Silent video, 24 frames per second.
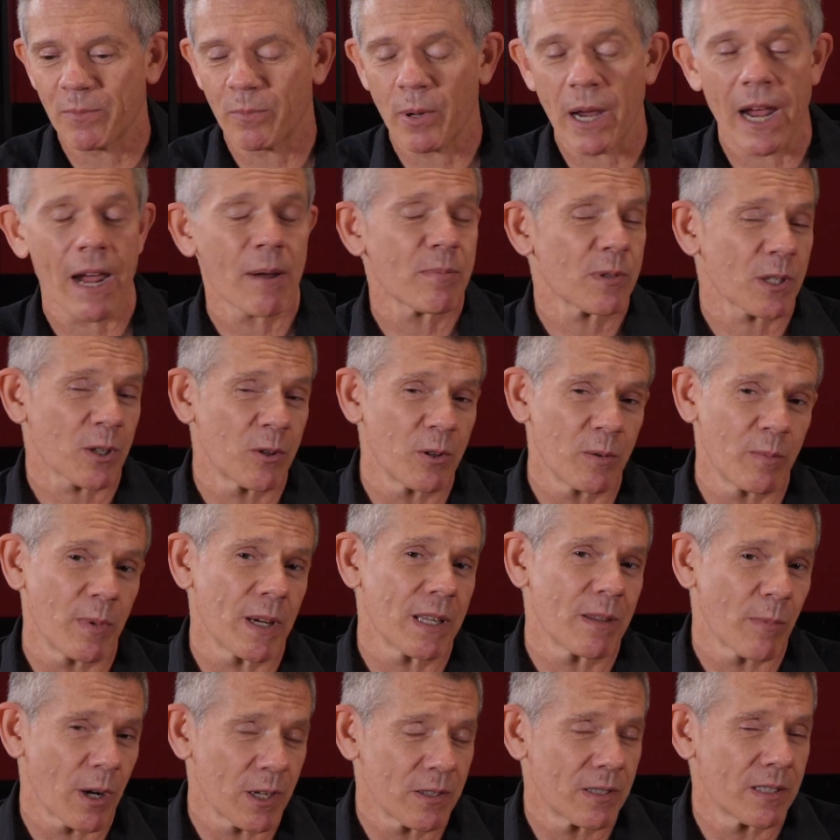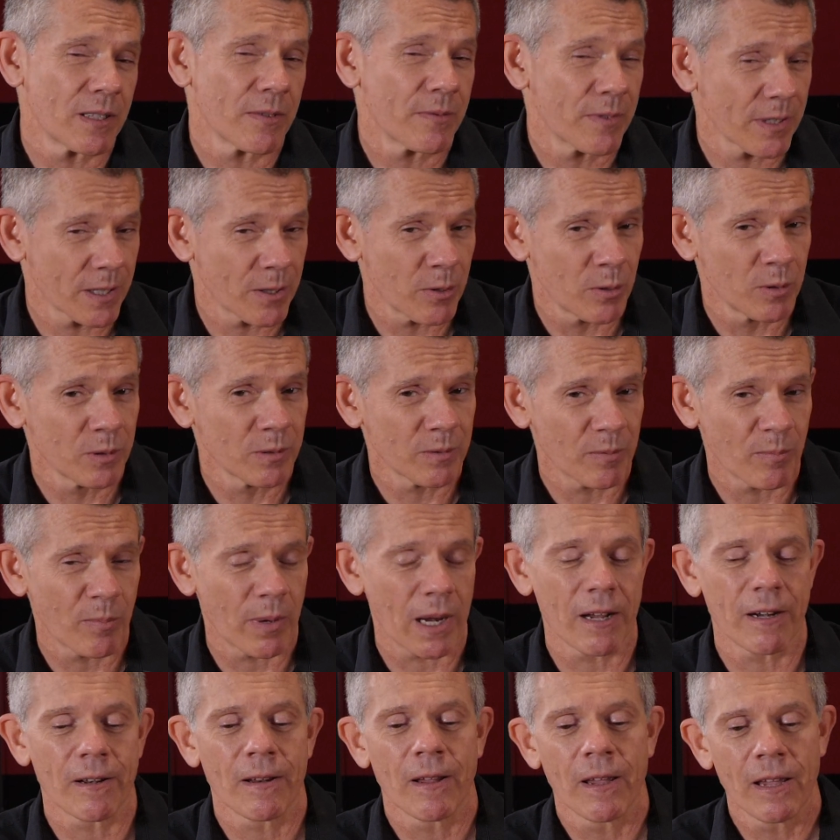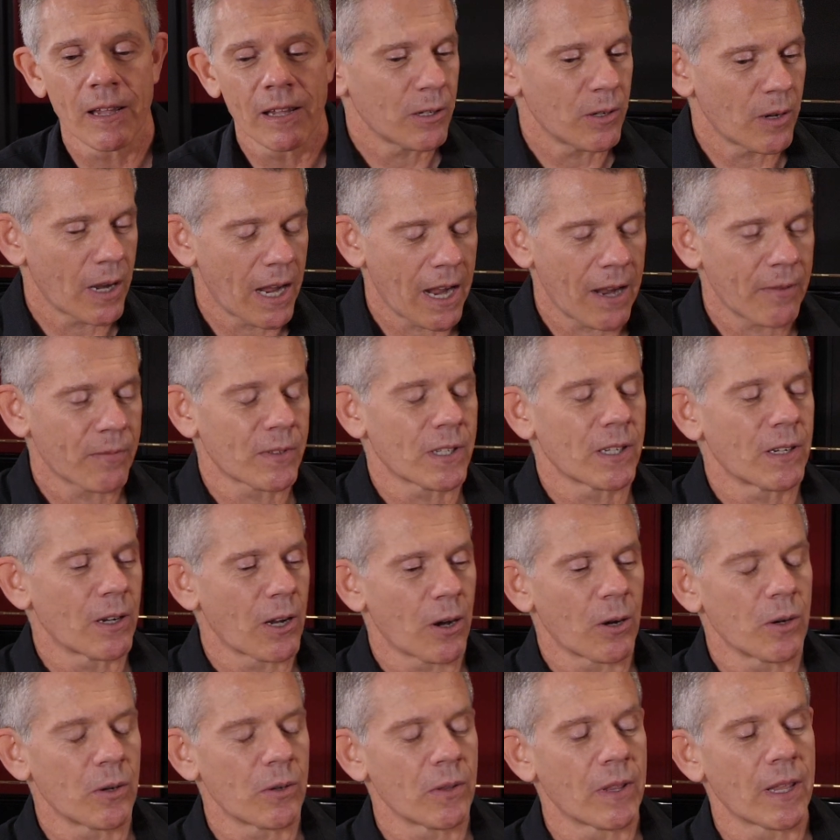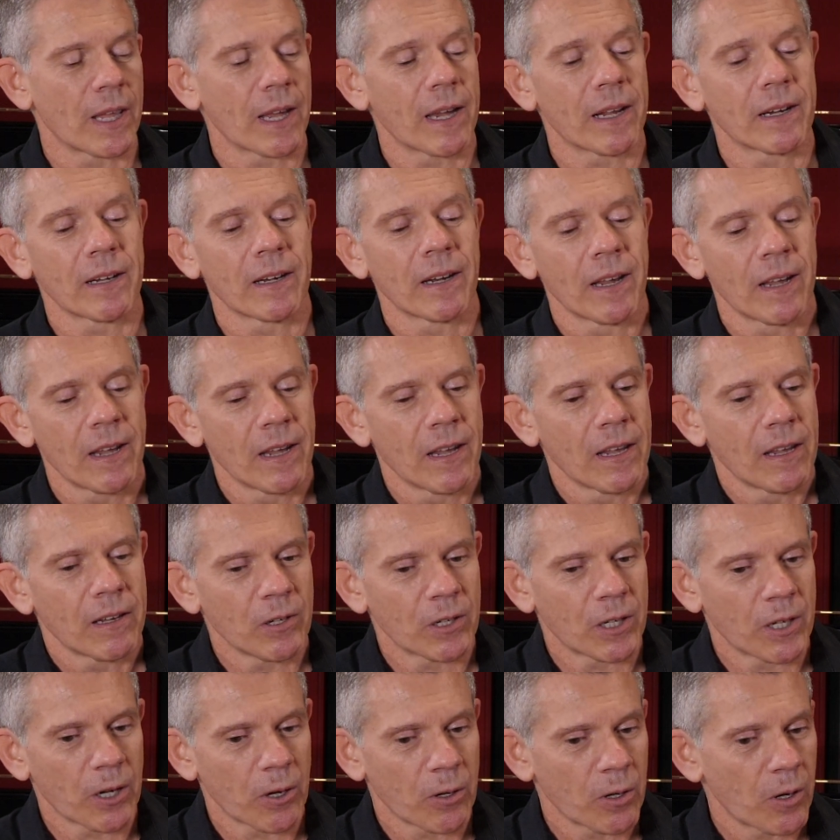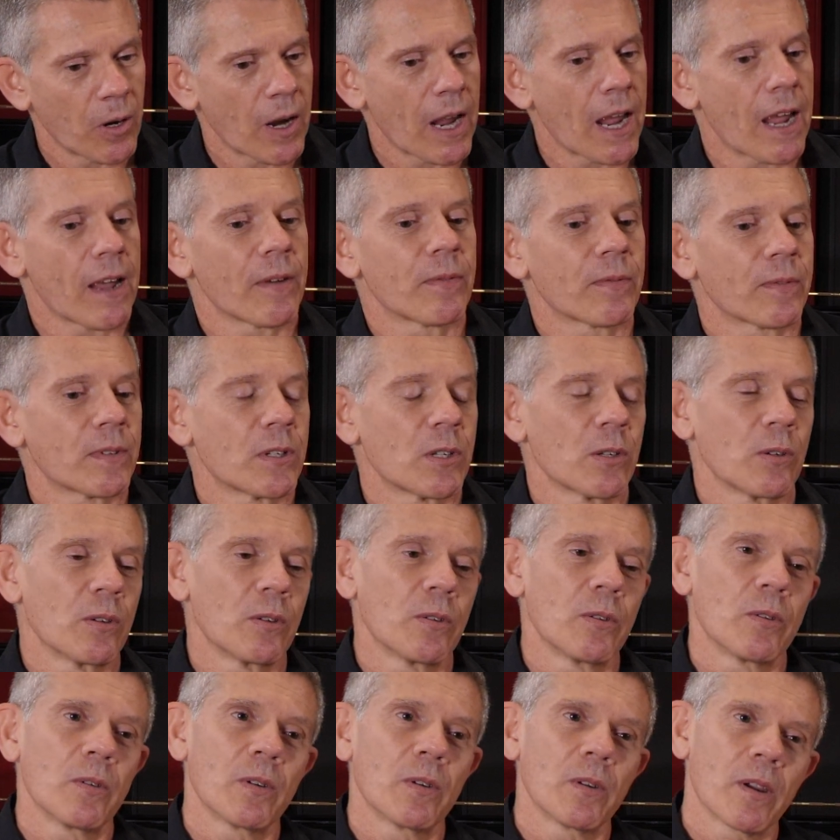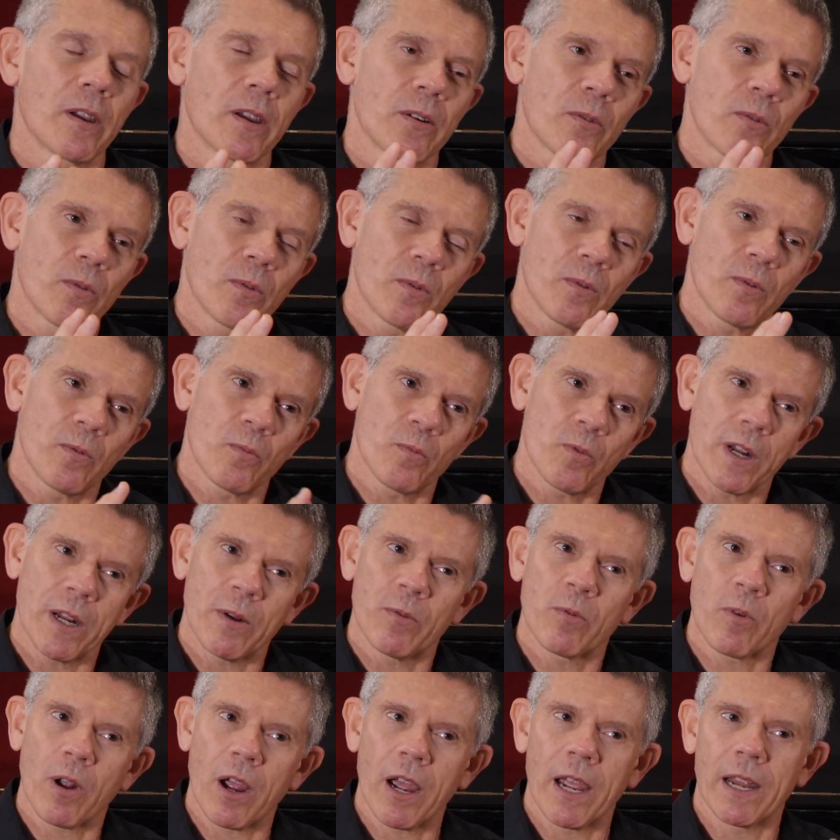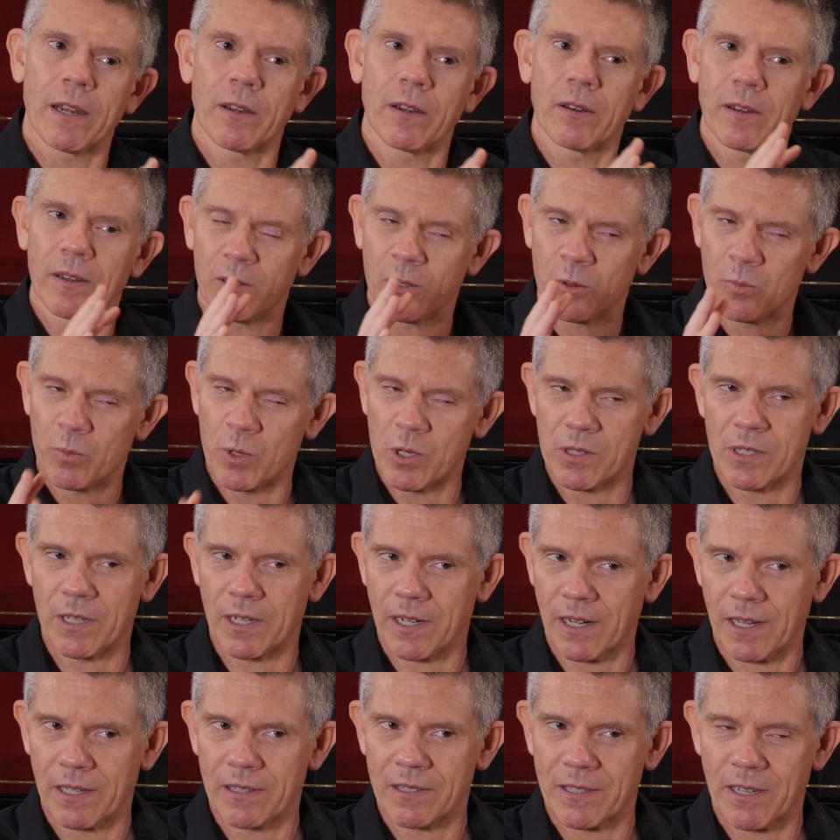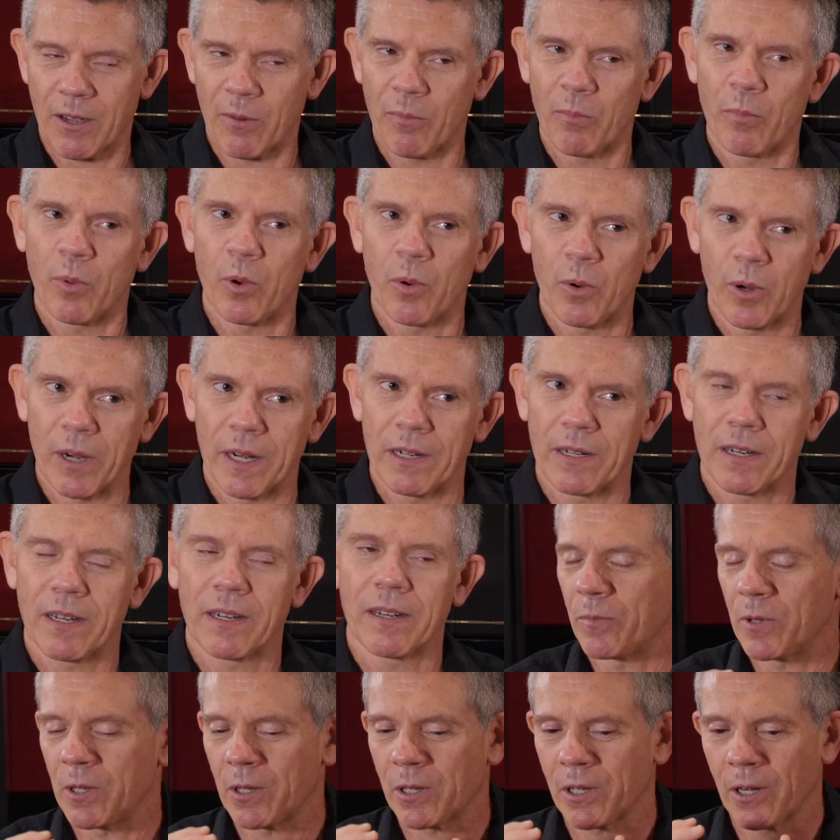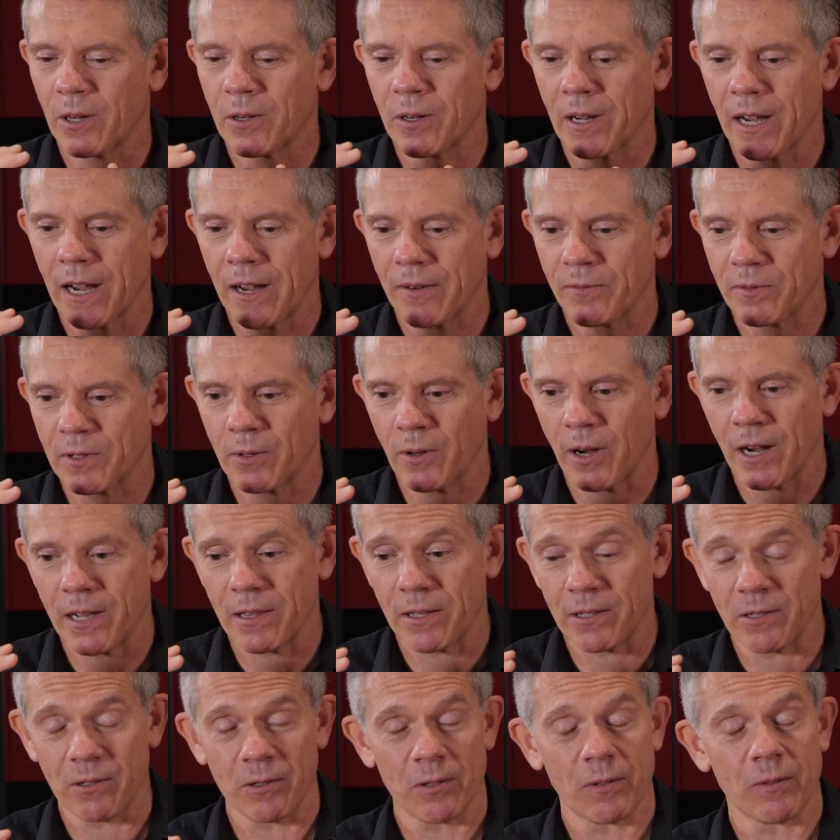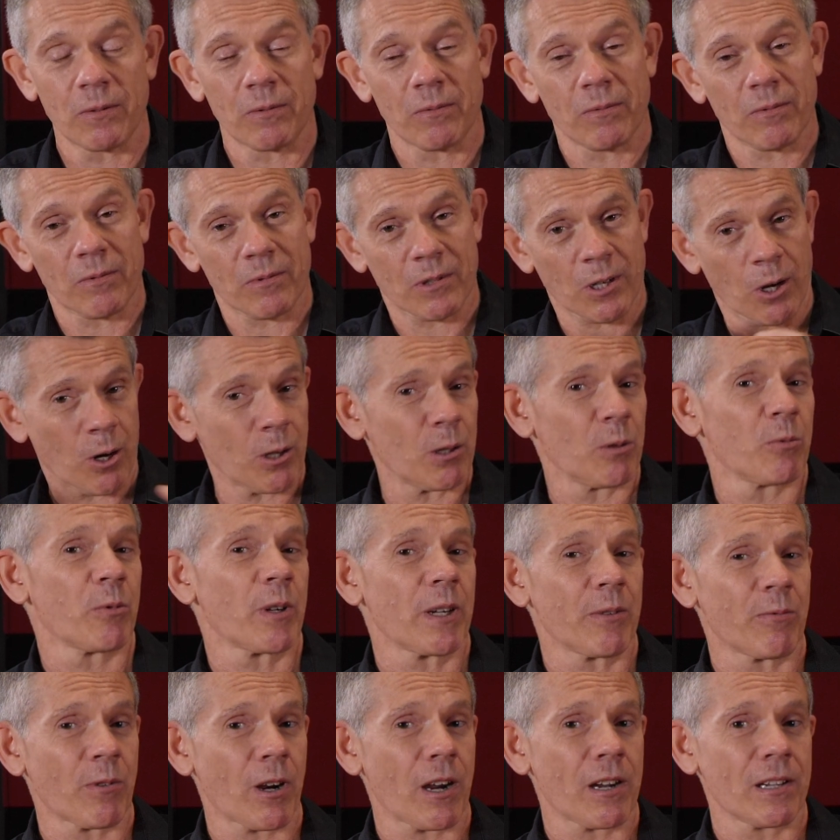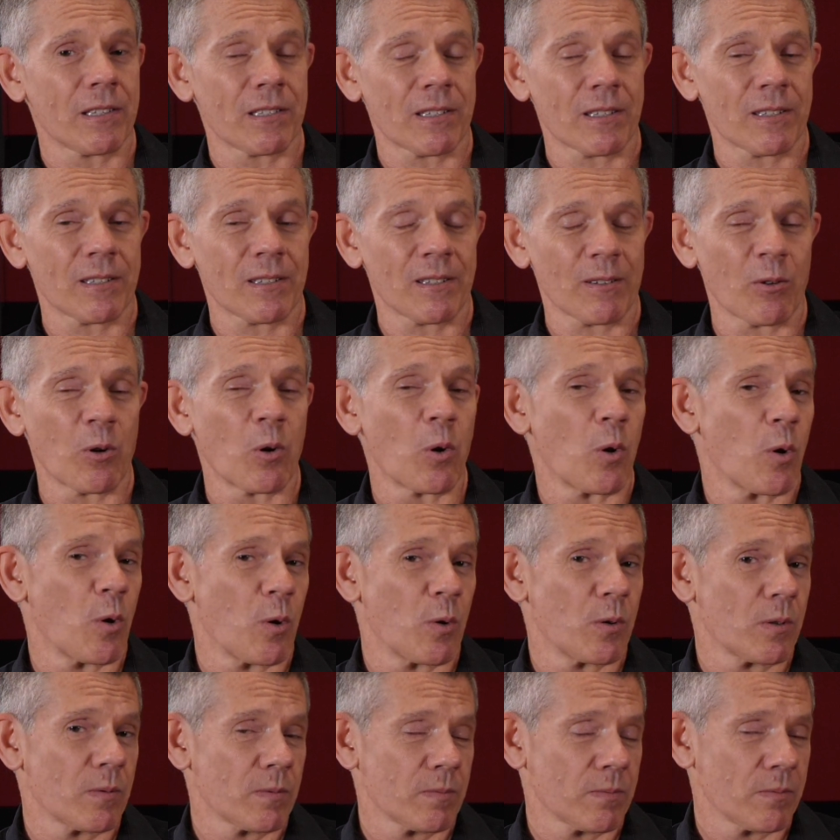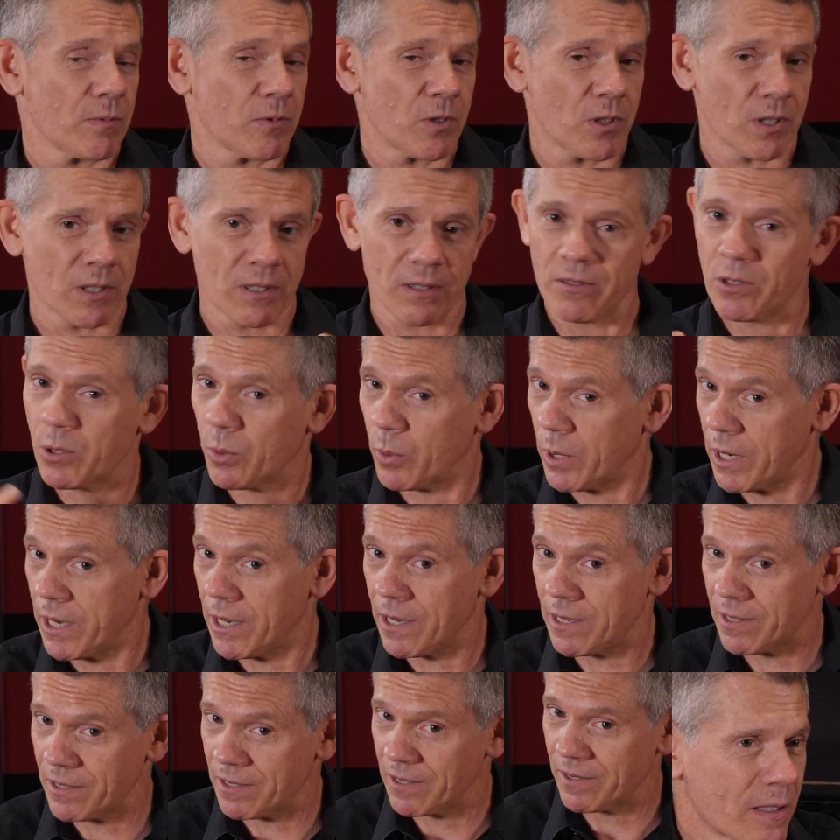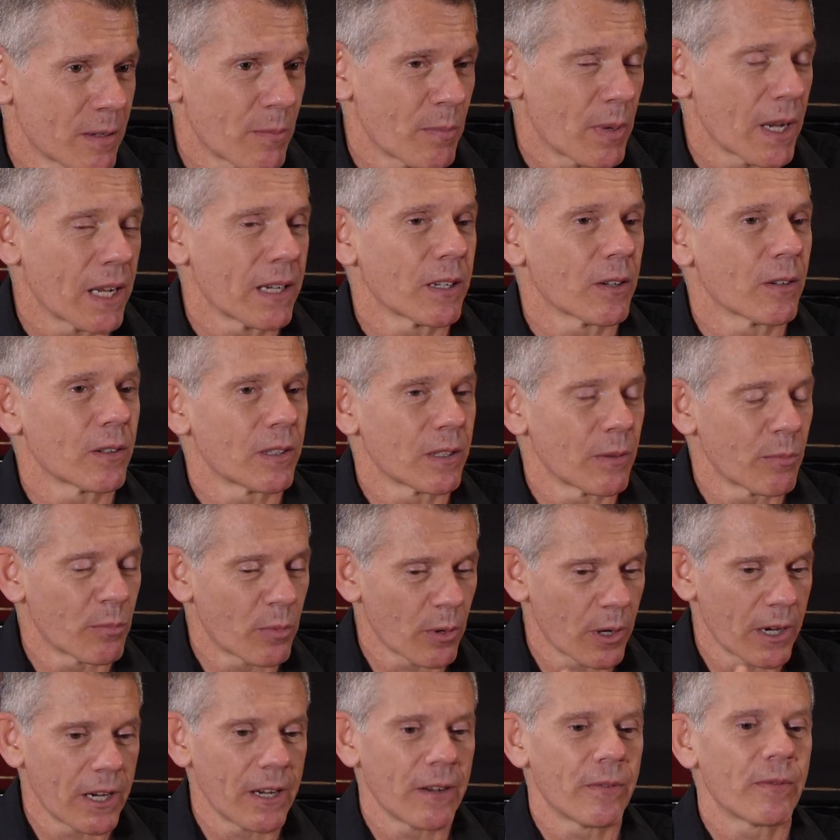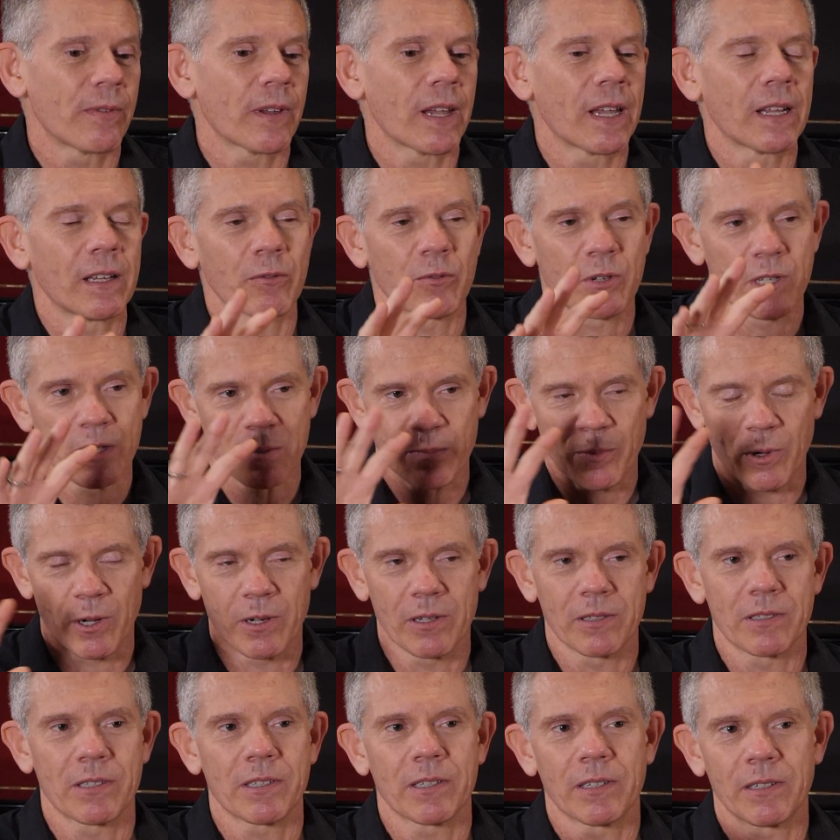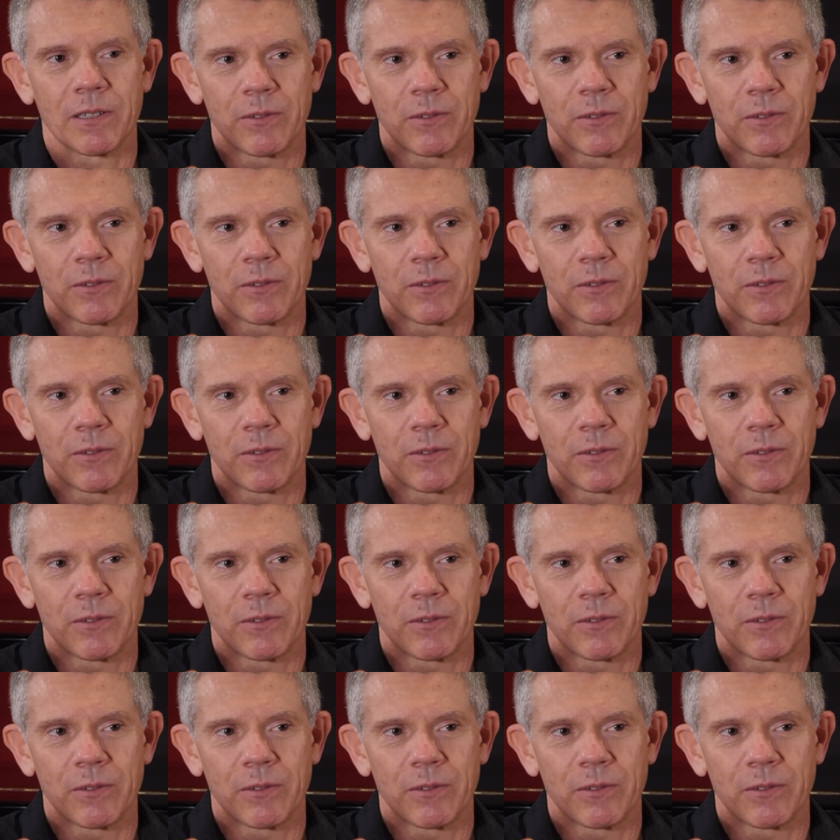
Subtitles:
perhaps could be the most difficult, but you have to know that you're going to have to rewrite your music at some point. You're going to have to either do total rewrites or just tweaks, depending on the brief and the response and